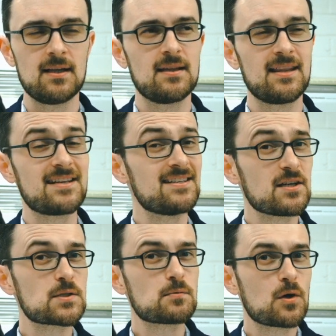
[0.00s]
that
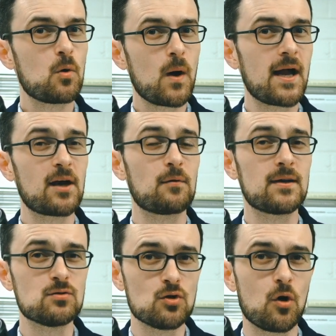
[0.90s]
does require a
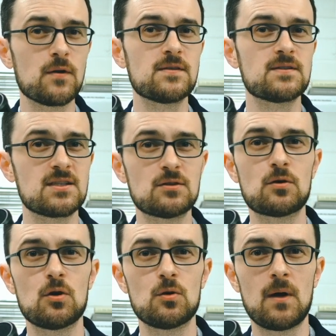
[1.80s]

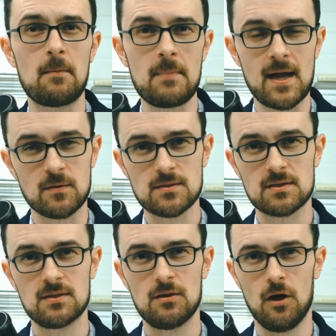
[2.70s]
non-zero amount
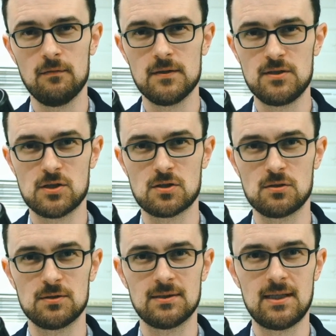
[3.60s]
of
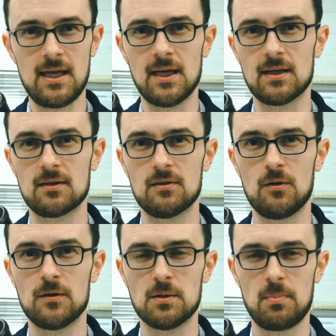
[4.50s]
additional ink
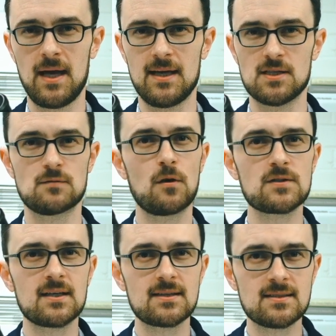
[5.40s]
on the page.
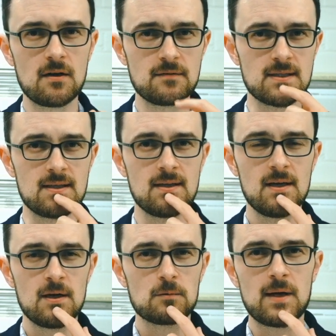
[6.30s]
Folks like Tufte,
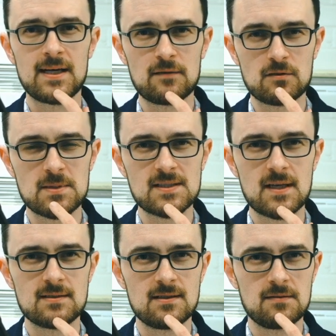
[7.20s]
writing from a
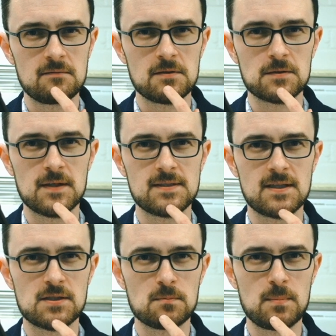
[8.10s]
scientific
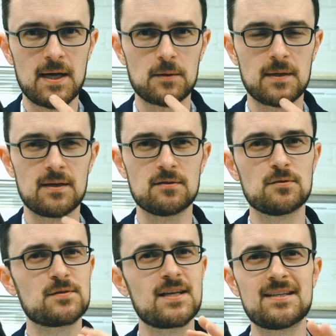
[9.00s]
visualization background,
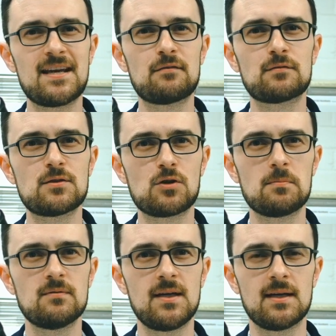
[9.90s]
who say that every drop
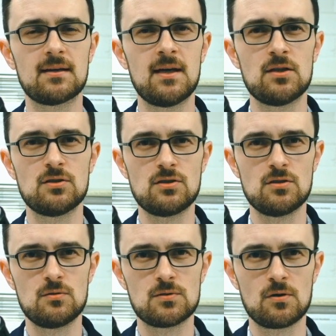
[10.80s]
of ink that you
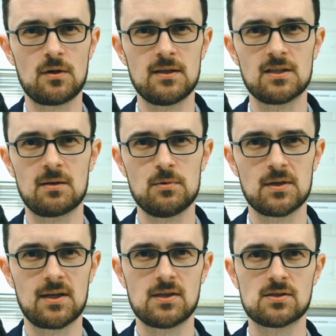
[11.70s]
use not in the
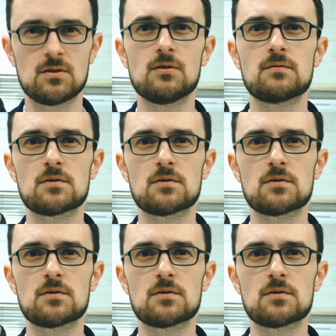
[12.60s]
communication of your